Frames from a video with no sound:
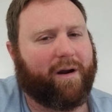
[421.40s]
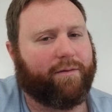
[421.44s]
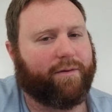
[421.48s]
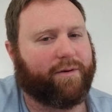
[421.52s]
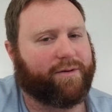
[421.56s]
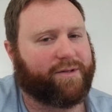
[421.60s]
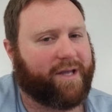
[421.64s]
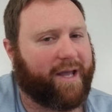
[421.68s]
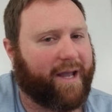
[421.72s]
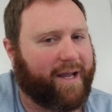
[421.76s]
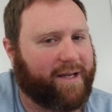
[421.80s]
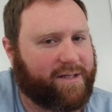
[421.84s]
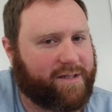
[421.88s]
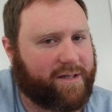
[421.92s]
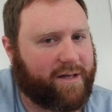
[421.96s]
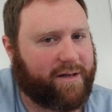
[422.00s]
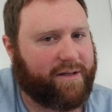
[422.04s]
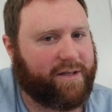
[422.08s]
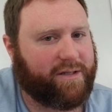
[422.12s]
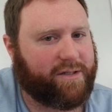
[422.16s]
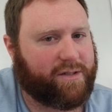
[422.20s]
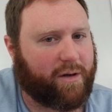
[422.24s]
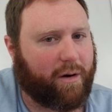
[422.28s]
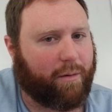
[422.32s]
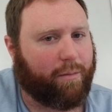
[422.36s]
those case
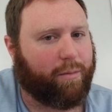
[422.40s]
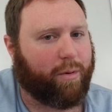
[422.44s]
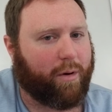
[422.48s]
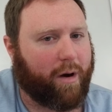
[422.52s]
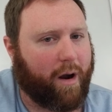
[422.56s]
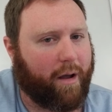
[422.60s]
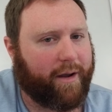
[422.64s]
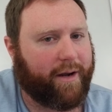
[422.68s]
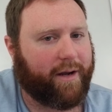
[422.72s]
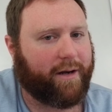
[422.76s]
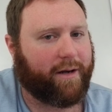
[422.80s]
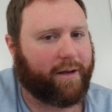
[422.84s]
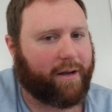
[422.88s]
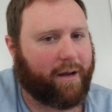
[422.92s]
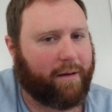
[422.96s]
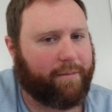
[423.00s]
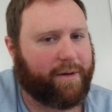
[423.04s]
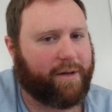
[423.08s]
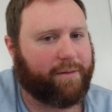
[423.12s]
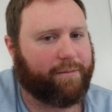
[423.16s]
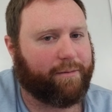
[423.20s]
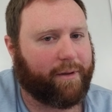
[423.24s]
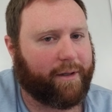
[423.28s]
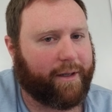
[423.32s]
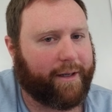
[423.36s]
studies are probably going to come
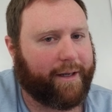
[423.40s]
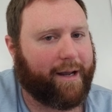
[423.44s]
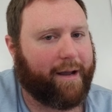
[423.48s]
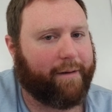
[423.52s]
into play.